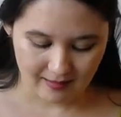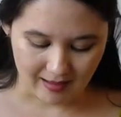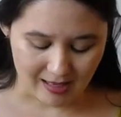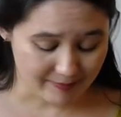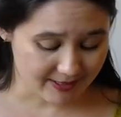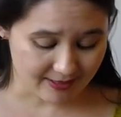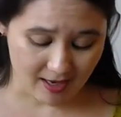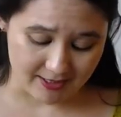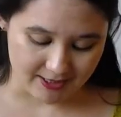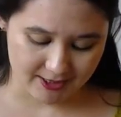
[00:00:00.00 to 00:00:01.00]
I am
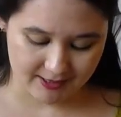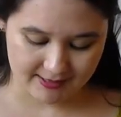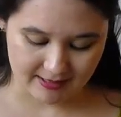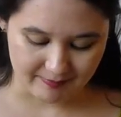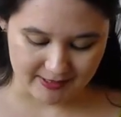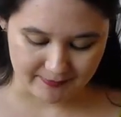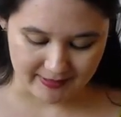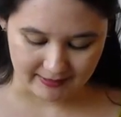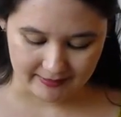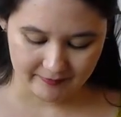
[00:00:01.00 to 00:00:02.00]
astonished, said Miss
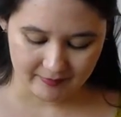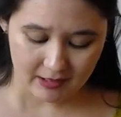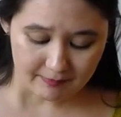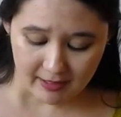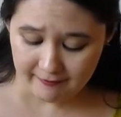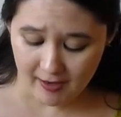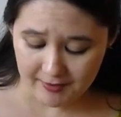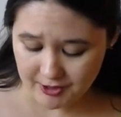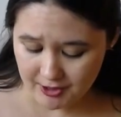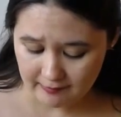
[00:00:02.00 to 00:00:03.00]
Bingley, that my
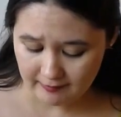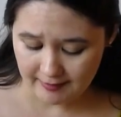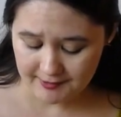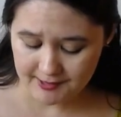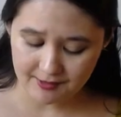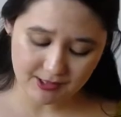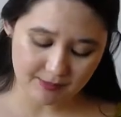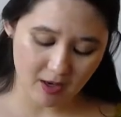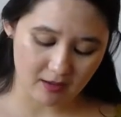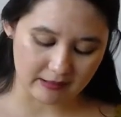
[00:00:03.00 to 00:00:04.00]
father should have left so
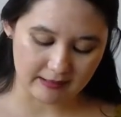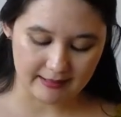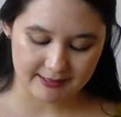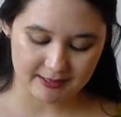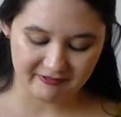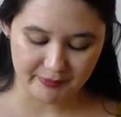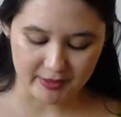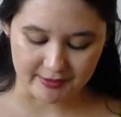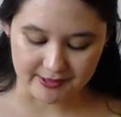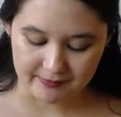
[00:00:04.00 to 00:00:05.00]
small a collection of
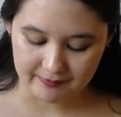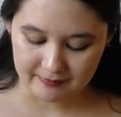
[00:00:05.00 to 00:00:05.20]
books.